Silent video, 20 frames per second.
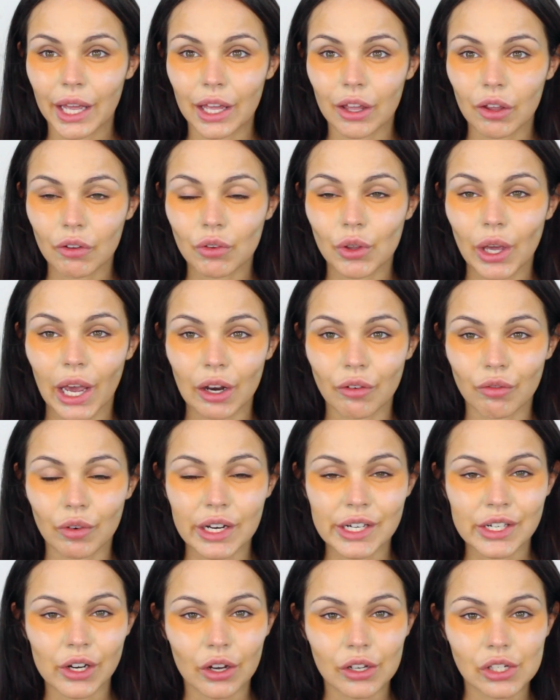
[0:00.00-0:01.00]
If you had
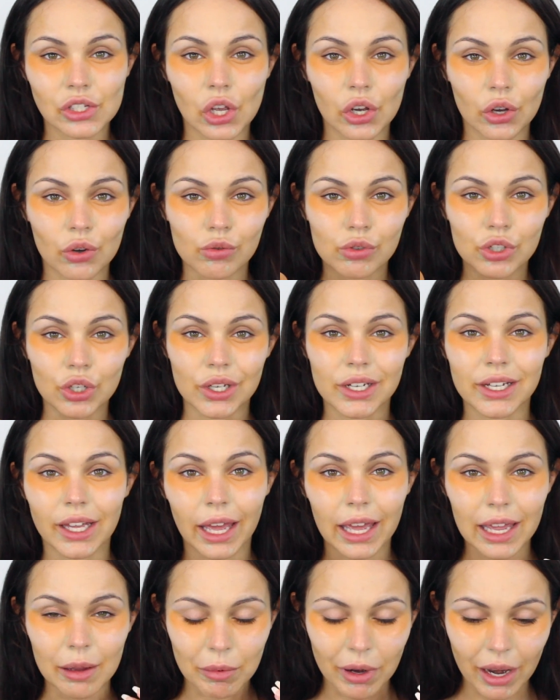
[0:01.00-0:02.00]
really dark circles, you can
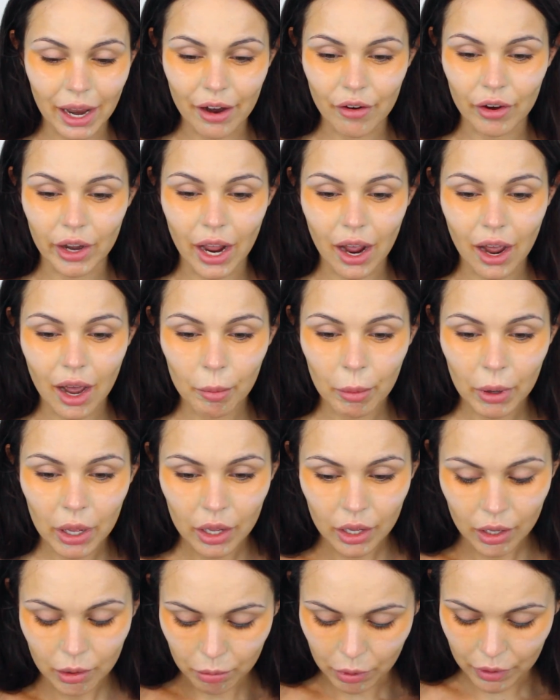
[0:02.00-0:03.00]
keep layering it up,
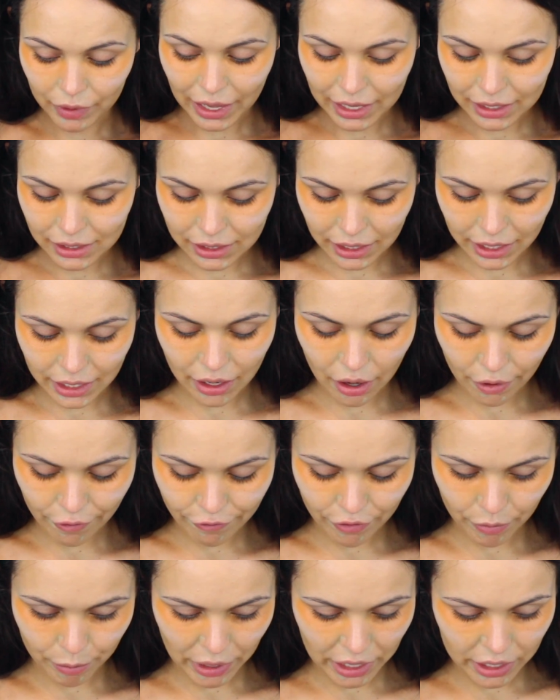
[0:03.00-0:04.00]
but that's
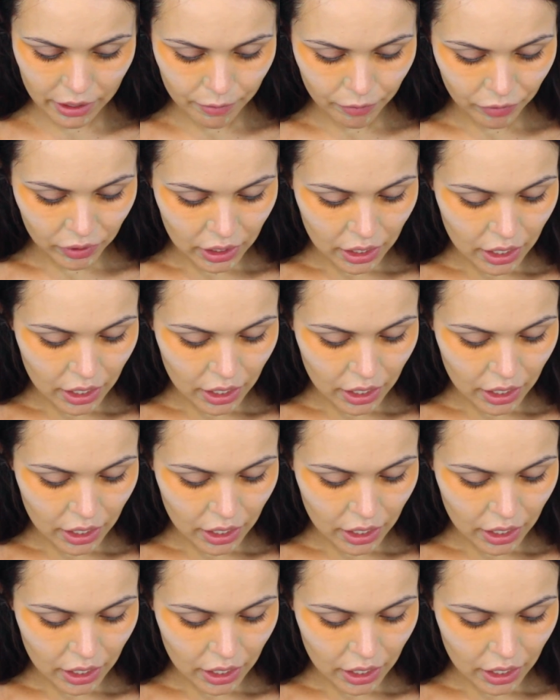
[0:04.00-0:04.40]
enough for me.